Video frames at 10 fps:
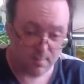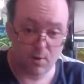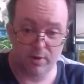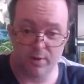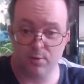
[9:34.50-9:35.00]

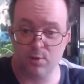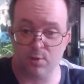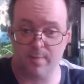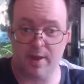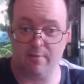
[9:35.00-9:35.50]
Mind you, it
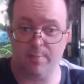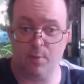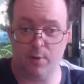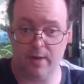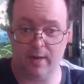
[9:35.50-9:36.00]
took Mary
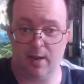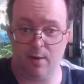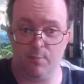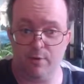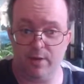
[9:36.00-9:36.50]
pointing out
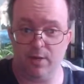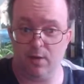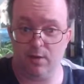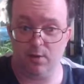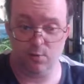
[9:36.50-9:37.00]
a pretty
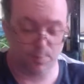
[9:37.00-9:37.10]
young girl's